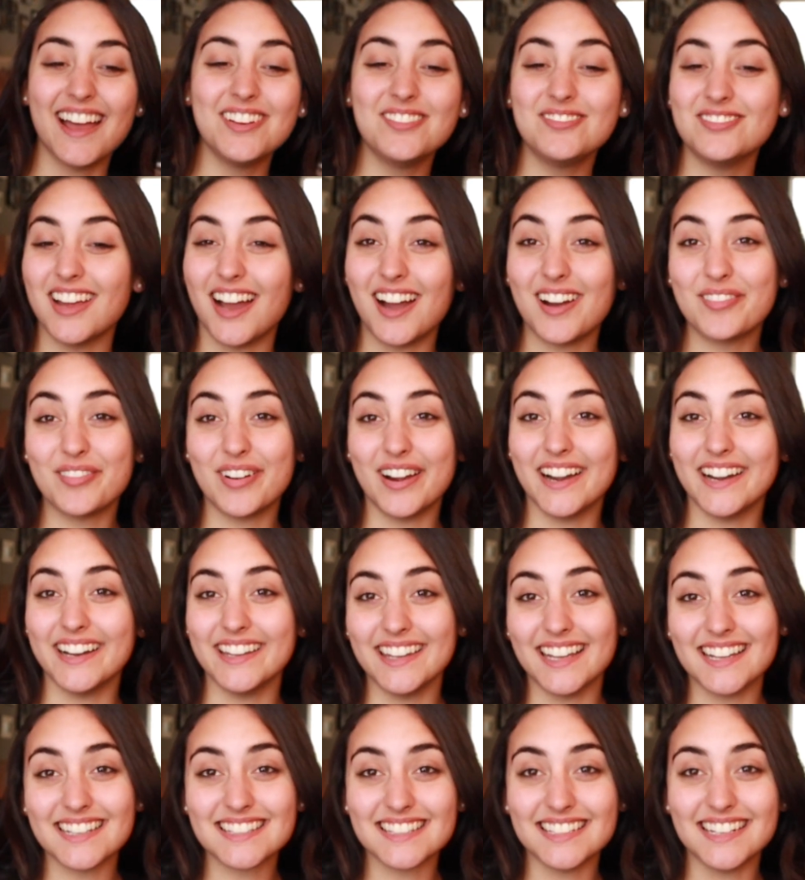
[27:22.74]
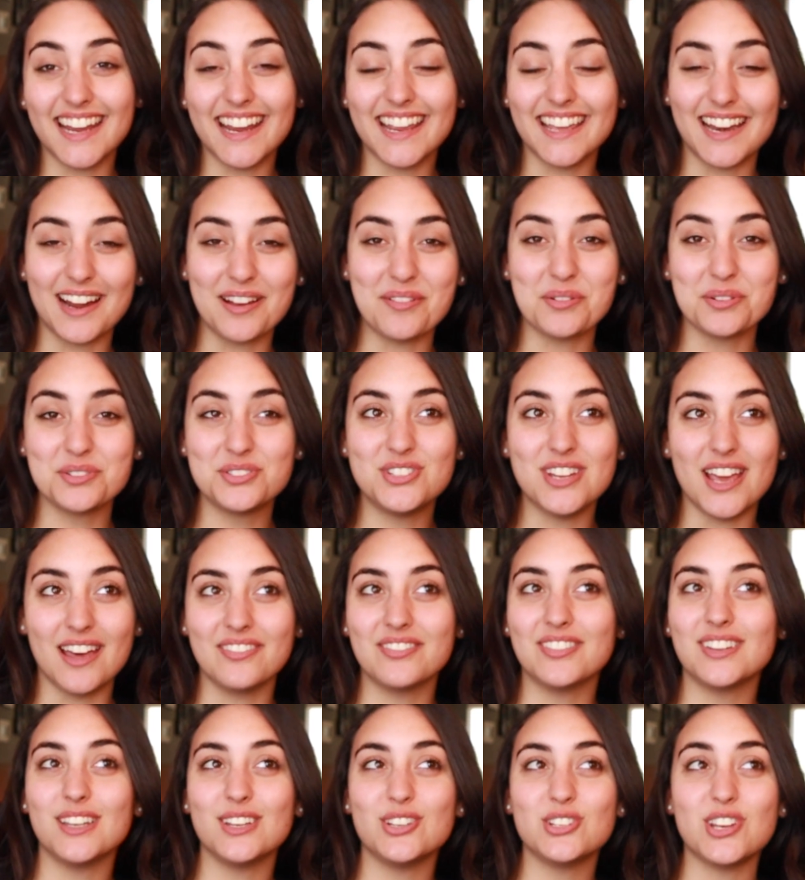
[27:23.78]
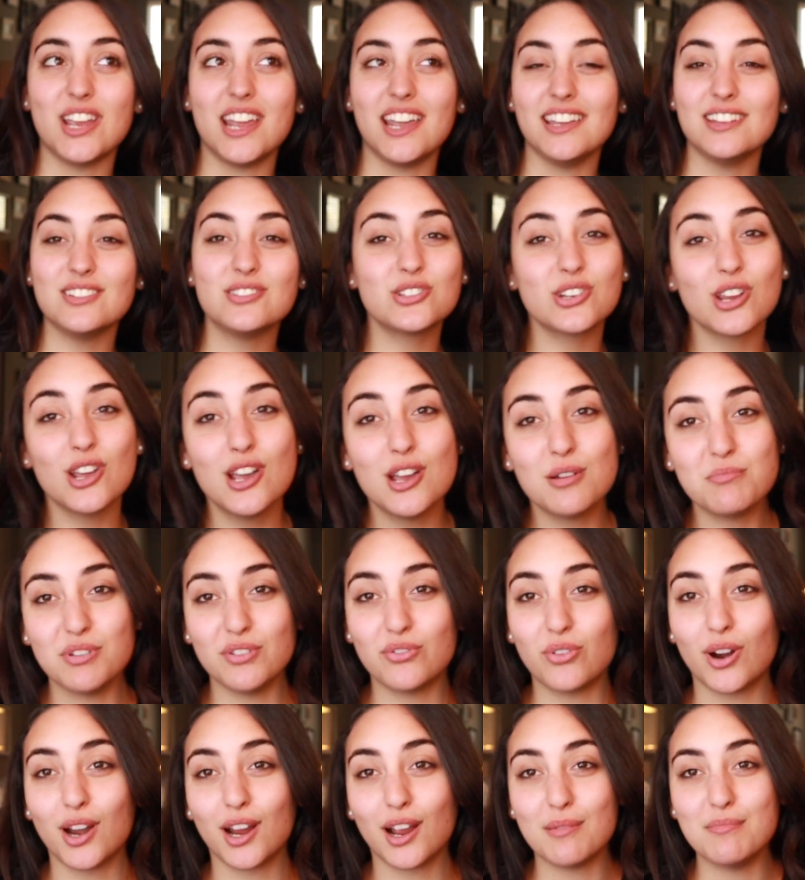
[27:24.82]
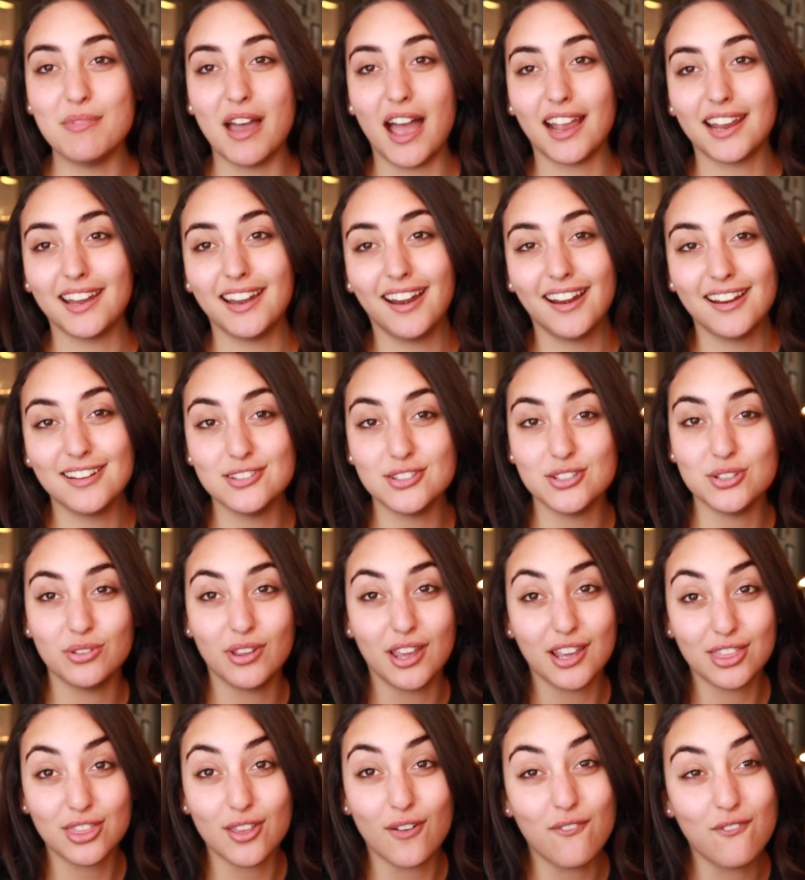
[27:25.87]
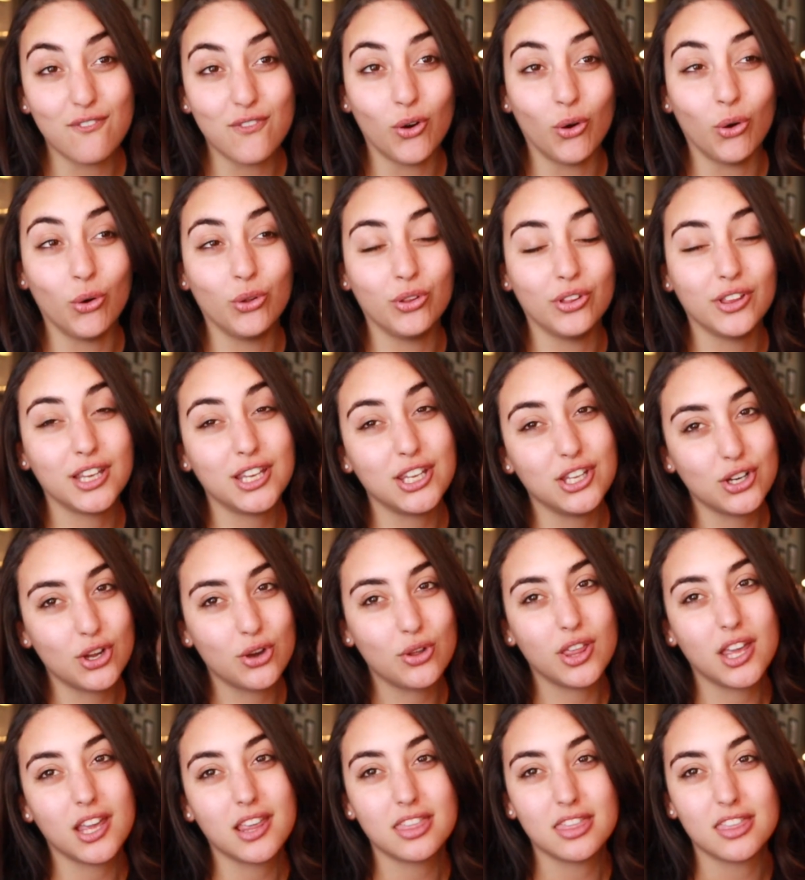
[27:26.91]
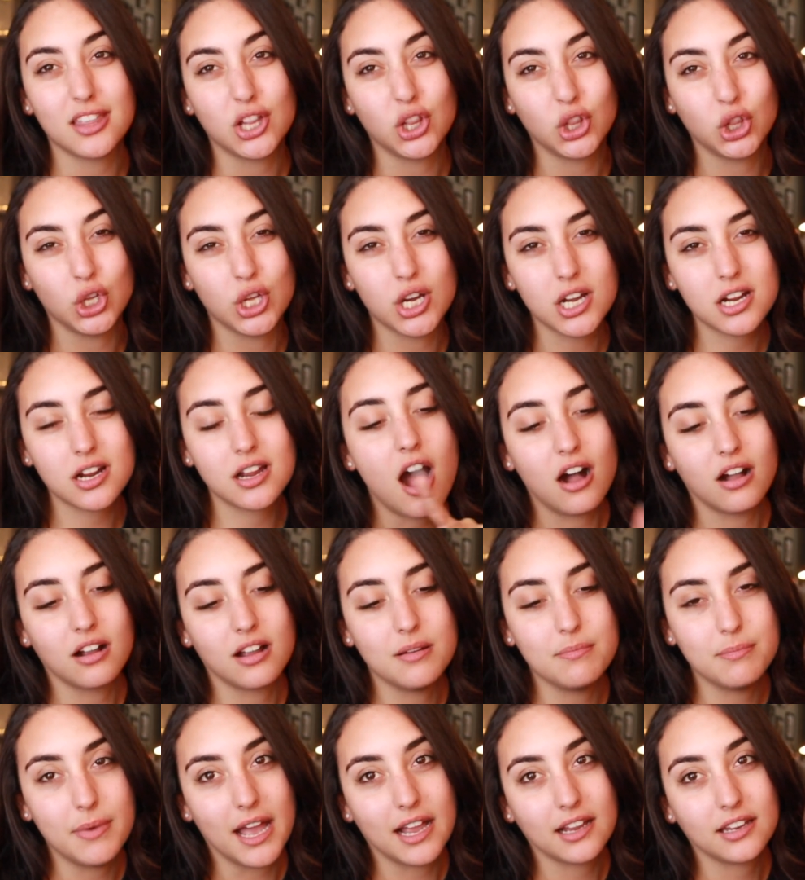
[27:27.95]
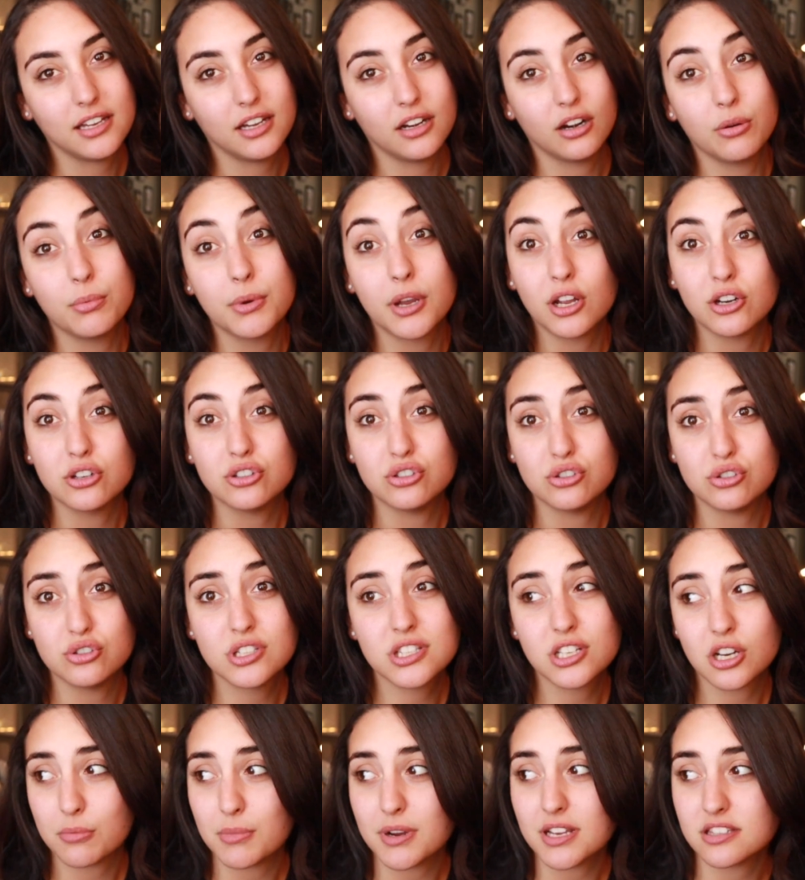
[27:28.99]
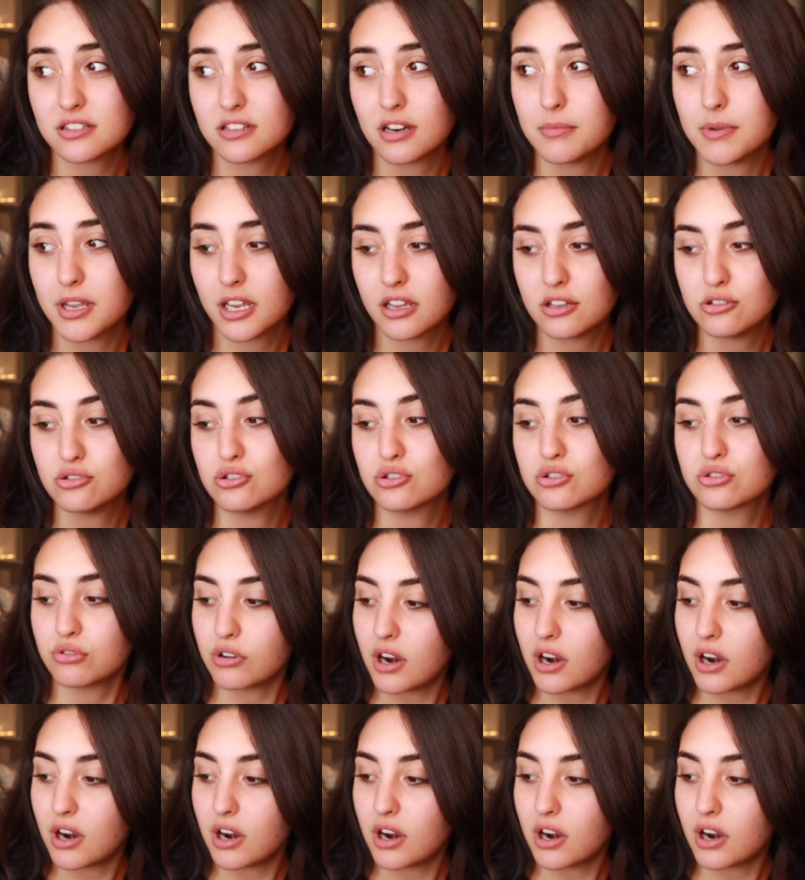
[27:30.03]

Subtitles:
I'm not wearing that today, and I will definitely change before I come back here and do like the full, like, you know, like the look. I'll come back here. Oh my god, did you just hear my stomach? It just